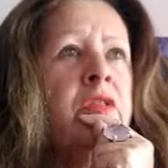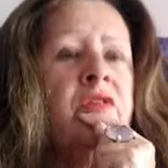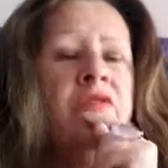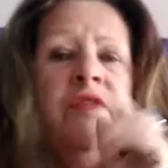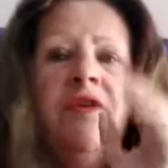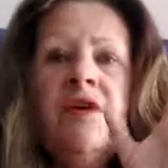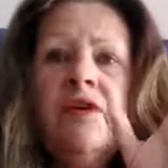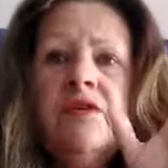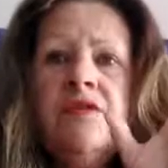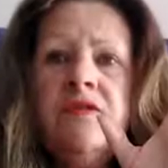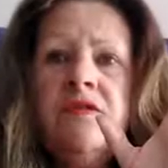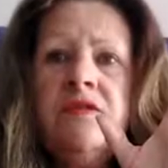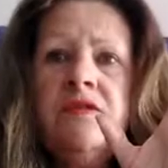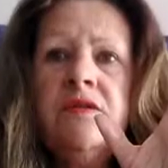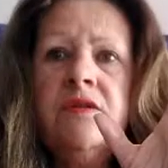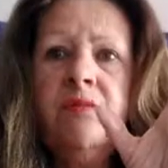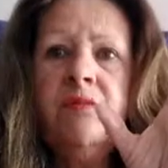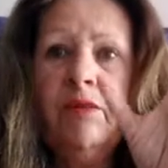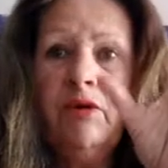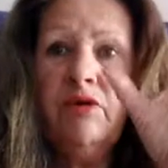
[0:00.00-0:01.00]

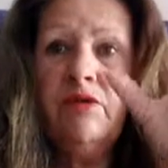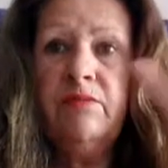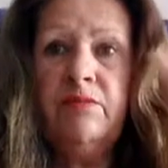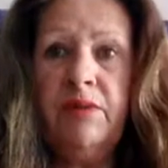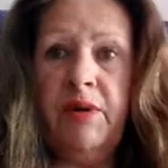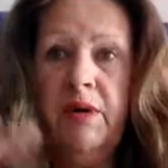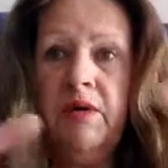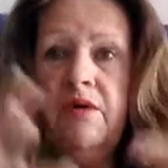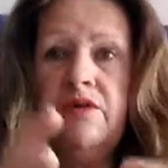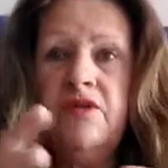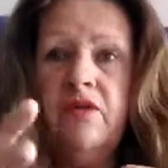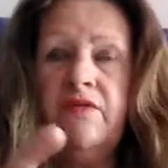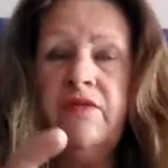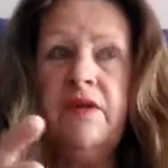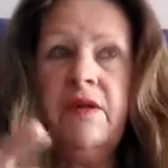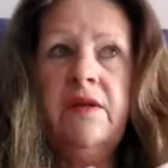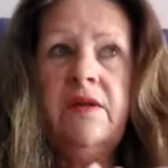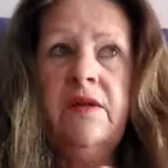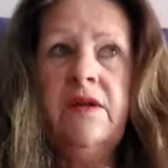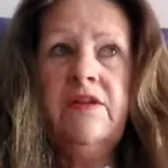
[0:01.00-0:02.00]
the bottom part of
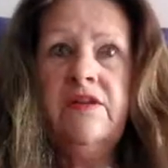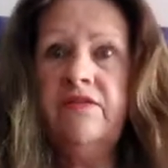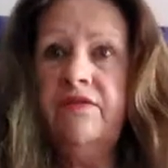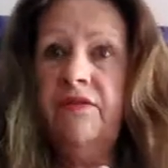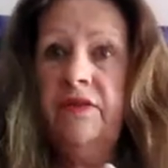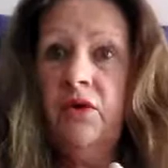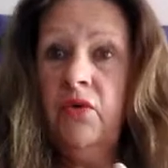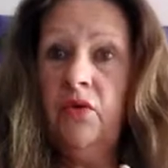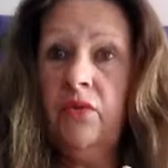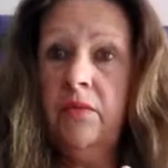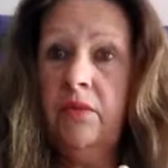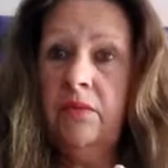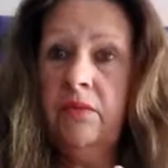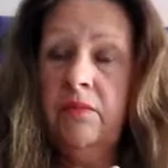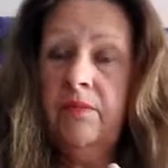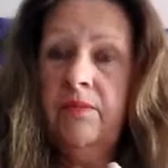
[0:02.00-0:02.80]
it is the fuel.